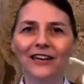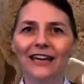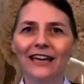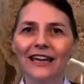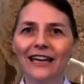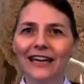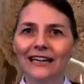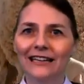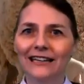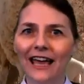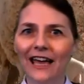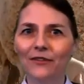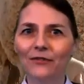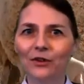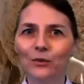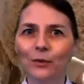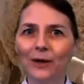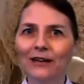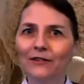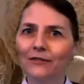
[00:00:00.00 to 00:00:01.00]
David
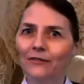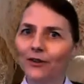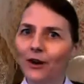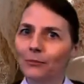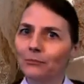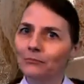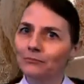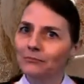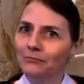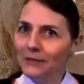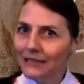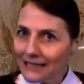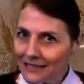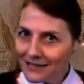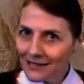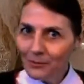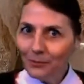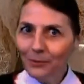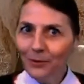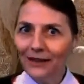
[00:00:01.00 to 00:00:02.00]
went from a
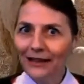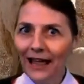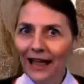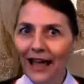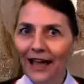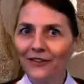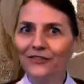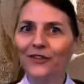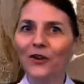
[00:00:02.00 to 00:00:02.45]
simple life,